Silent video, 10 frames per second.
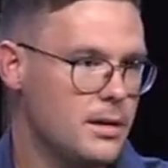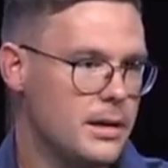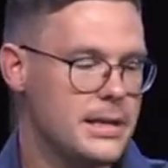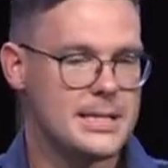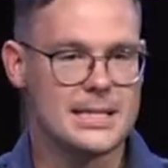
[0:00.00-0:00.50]

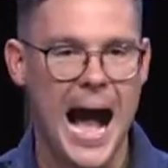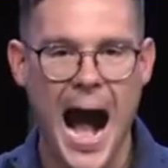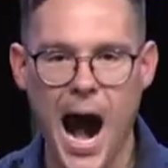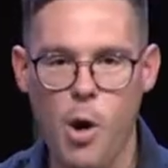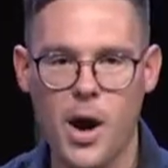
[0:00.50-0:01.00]
He says,
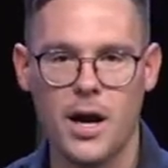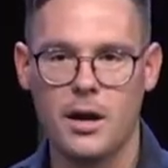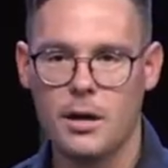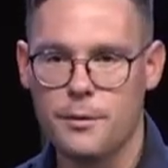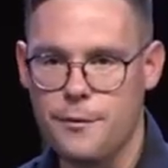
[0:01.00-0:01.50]
Our
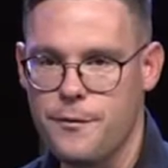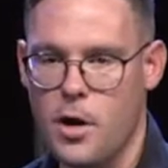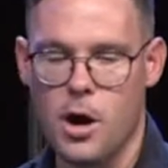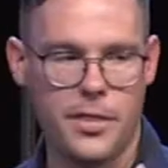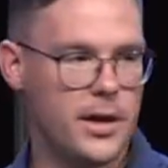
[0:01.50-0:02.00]

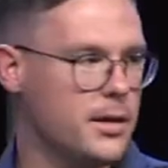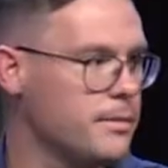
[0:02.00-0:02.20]
Father.